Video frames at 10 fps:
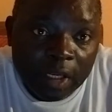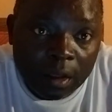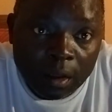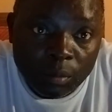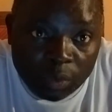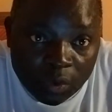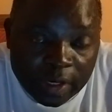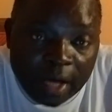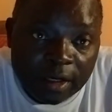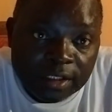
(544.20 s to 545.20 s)
a
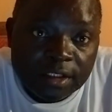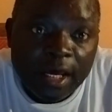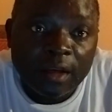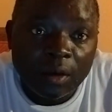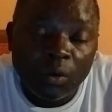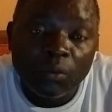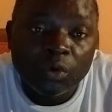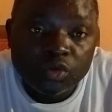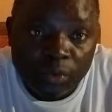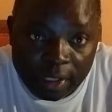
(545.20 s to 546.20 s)
broader understanding of
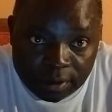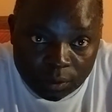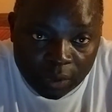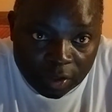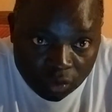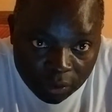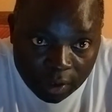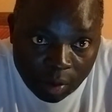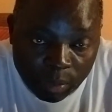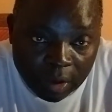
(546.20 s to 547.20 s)
what we are
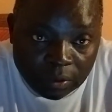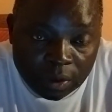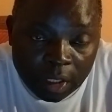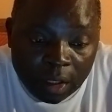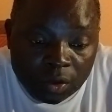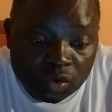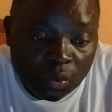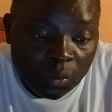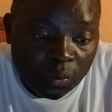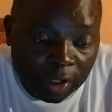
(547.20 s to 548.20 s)
talking about.
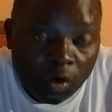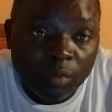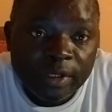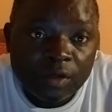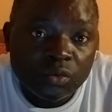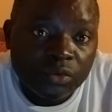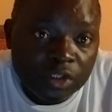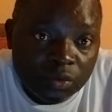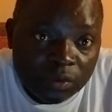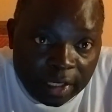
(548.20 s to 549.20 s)
So we hope that we'll
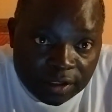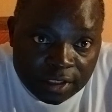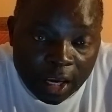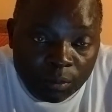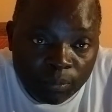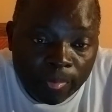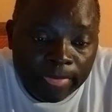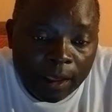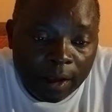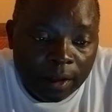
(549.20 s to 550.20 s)
see you next time,
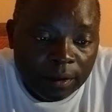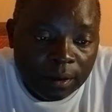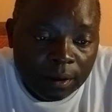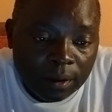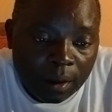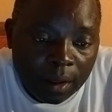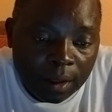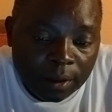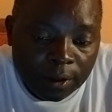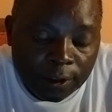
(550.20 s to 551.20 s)
and
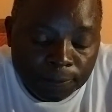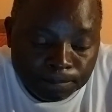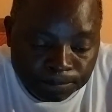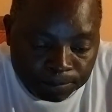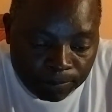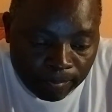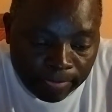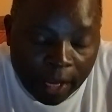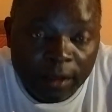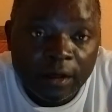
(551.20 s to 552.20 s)

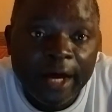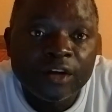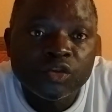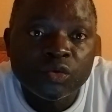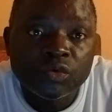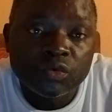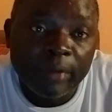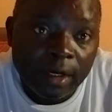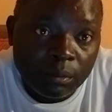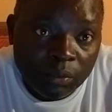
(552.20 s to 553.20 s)
I encourage you to
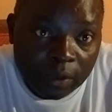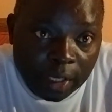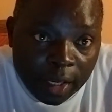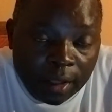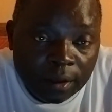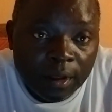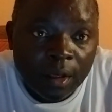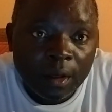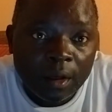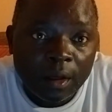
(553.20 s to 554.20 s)
buy the book again
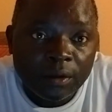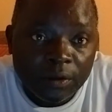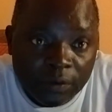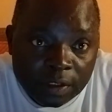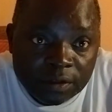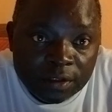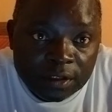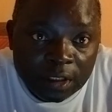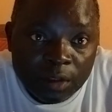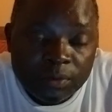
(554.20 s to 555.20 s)
and read these
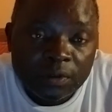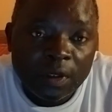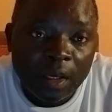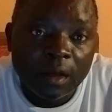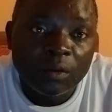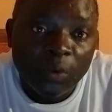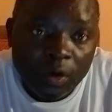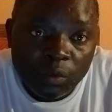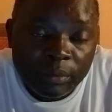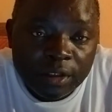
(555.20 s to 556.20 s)
clips, and
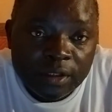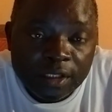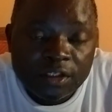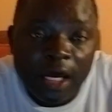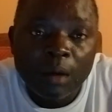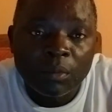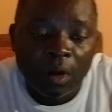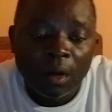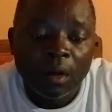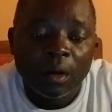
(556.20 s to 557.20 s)
when we meet next time,
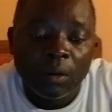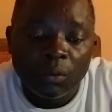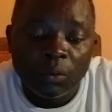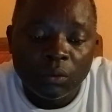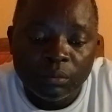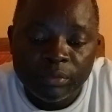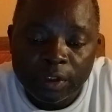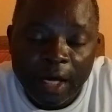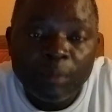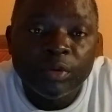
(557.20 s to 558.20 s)
we'll
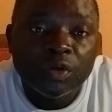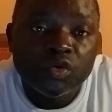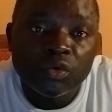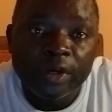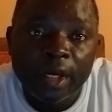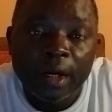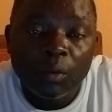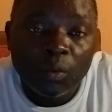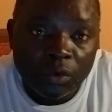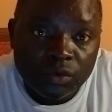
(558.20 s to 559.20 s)
be happy to hear
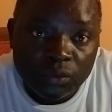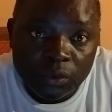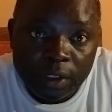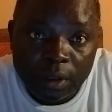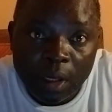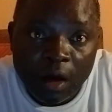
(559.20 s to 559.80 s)
what we